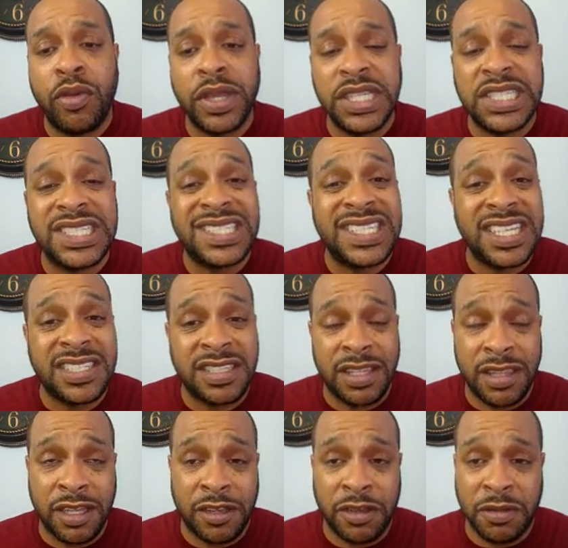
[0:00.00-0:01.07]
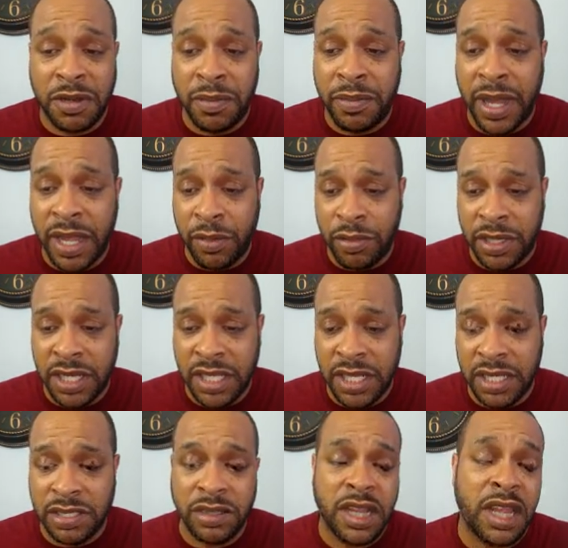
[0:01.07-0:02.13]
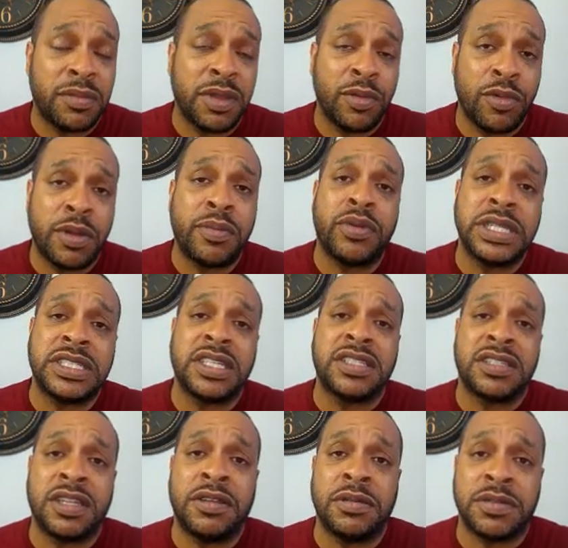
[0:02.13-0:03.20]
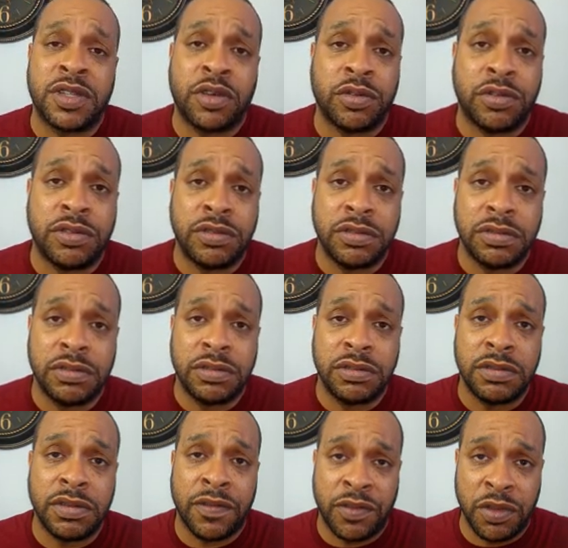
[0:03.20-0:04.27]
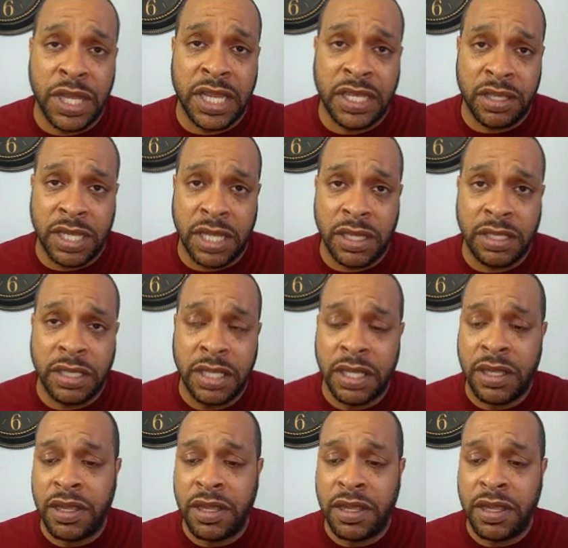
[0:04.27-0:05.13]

0.6 Ethereum to buy one of these. So that'd be 1.6 Ethereum total if you had did that.